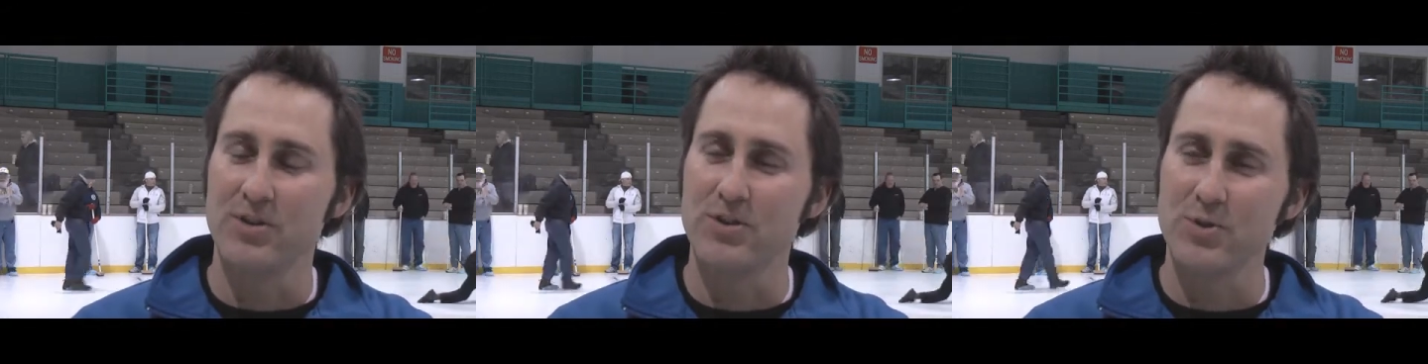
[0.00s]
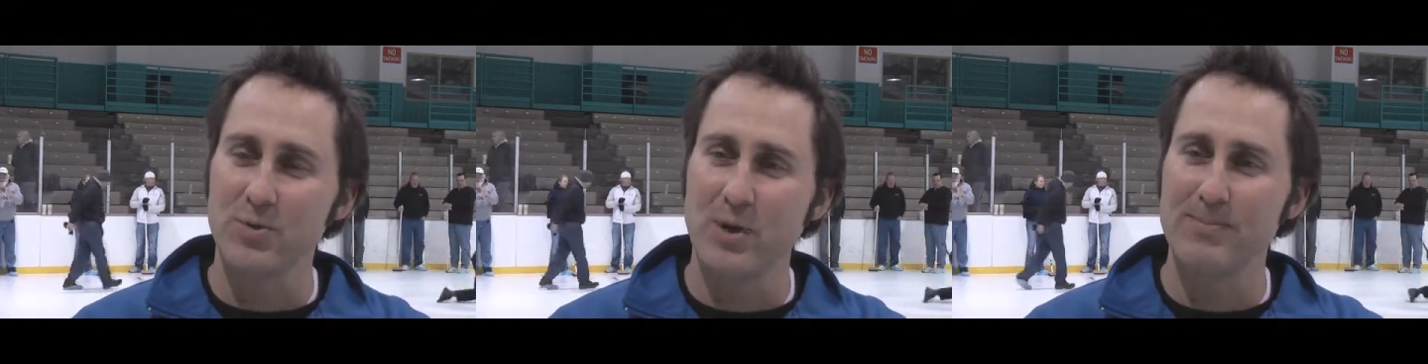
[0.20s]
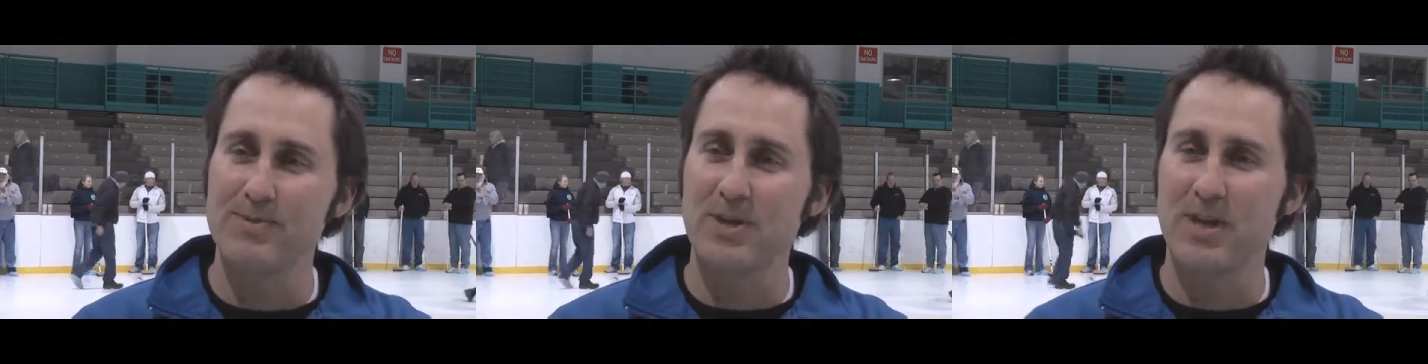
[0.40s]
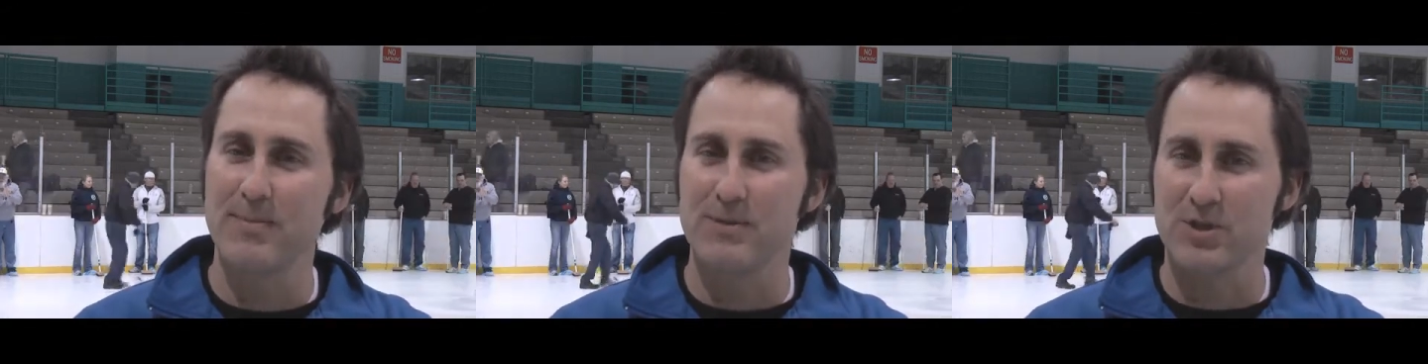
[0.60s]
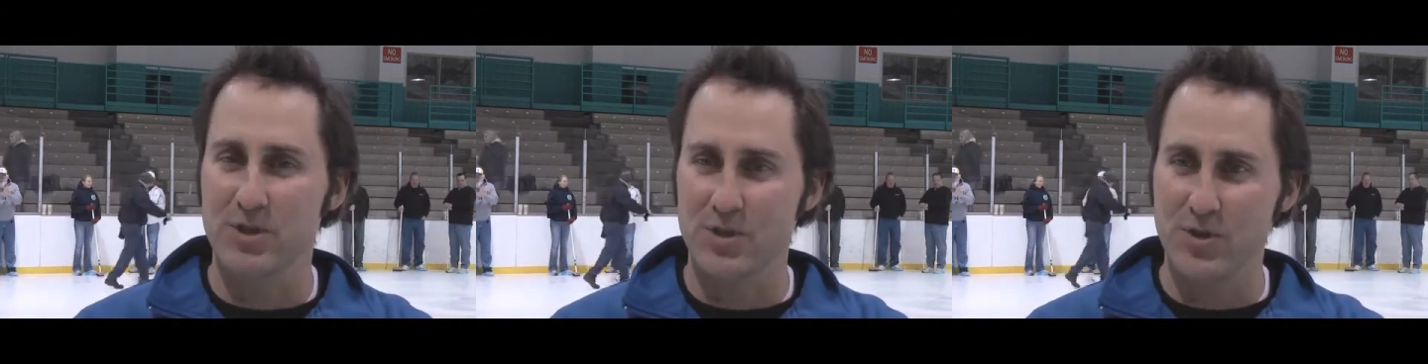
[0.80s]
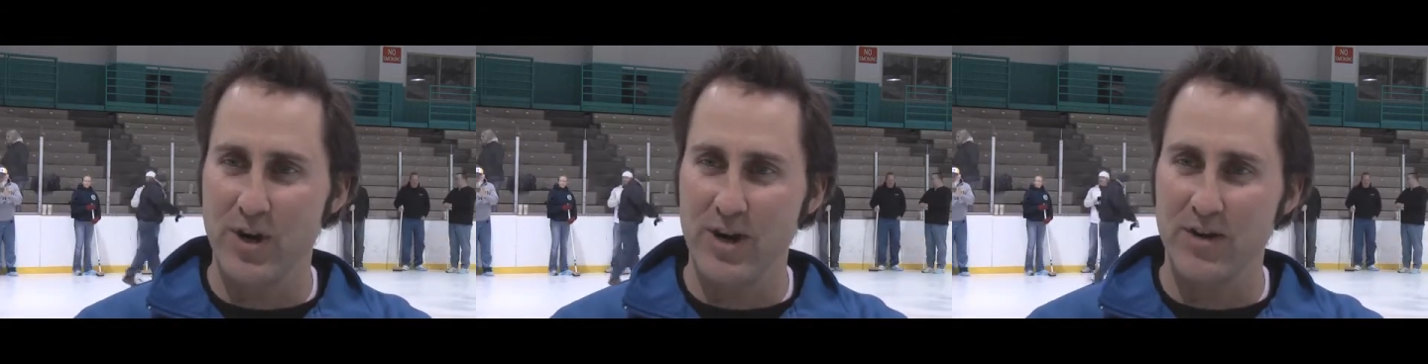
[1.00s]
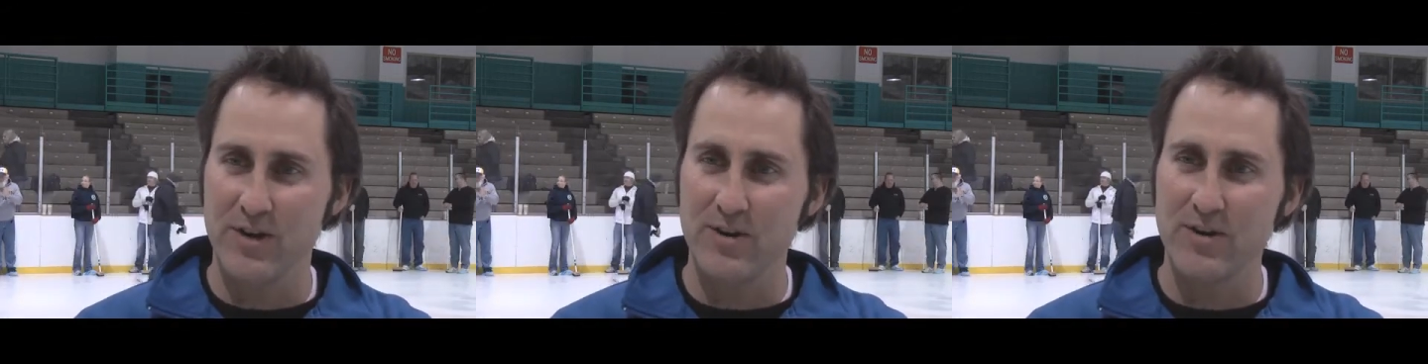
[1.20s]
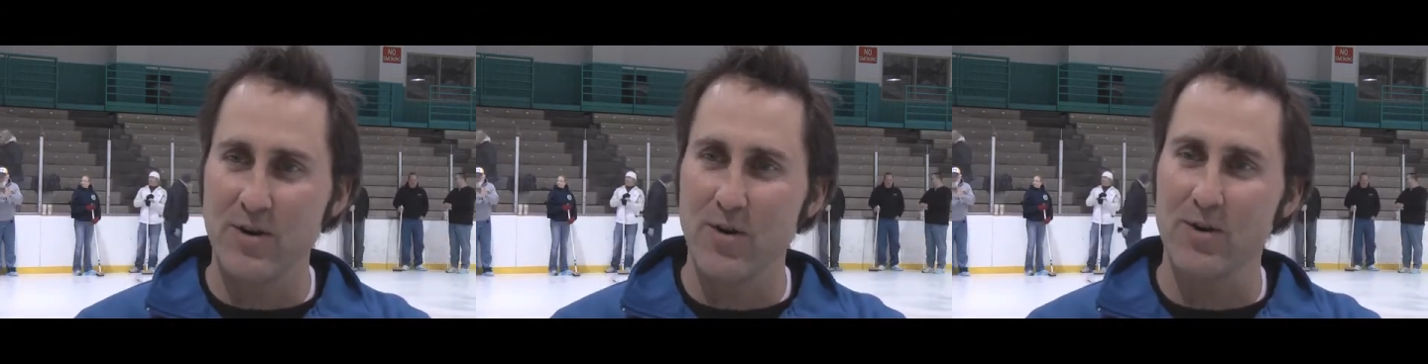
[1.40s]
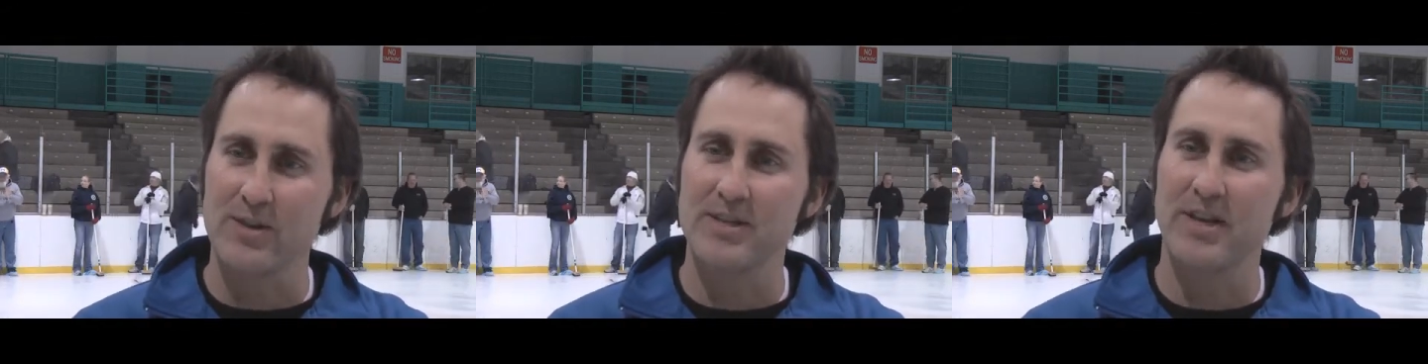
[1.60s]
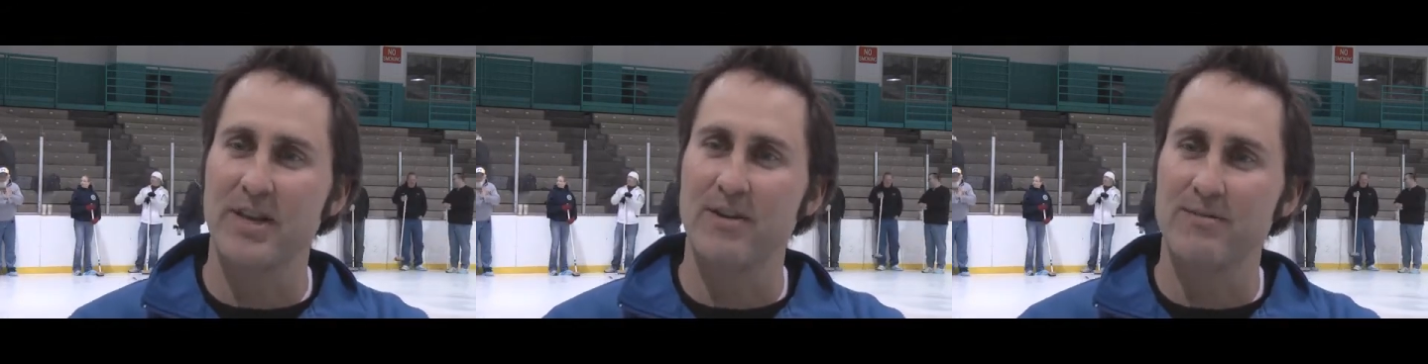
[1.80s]
you sweep to keep it straighter or
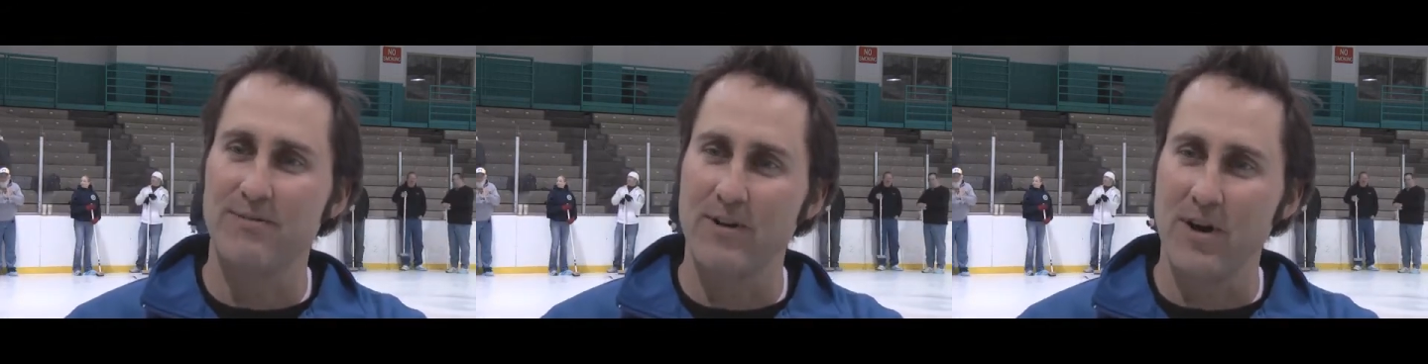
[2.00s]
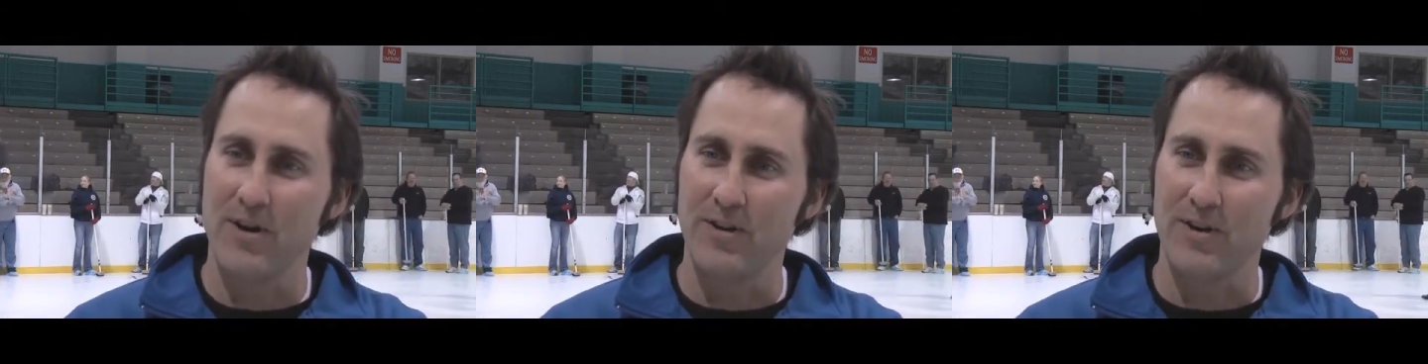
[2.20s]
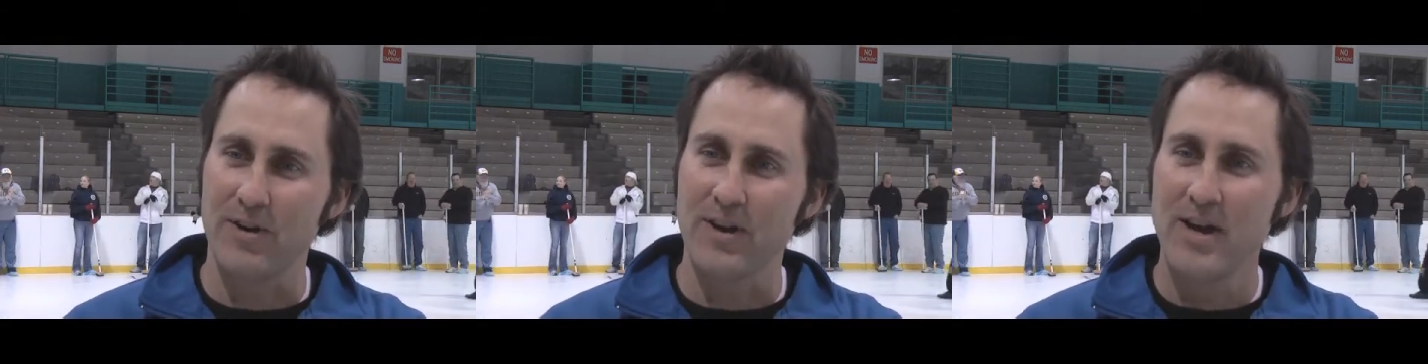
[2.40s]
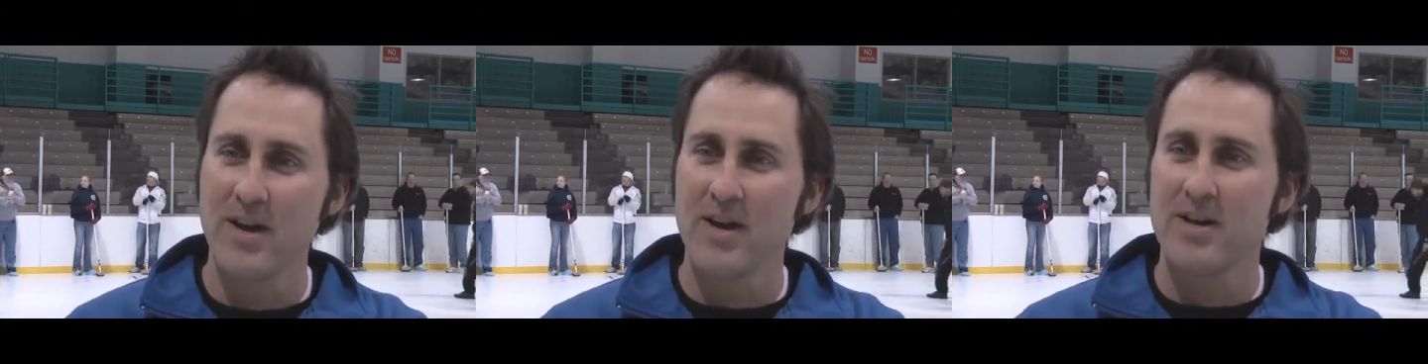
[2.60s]
to take it farther.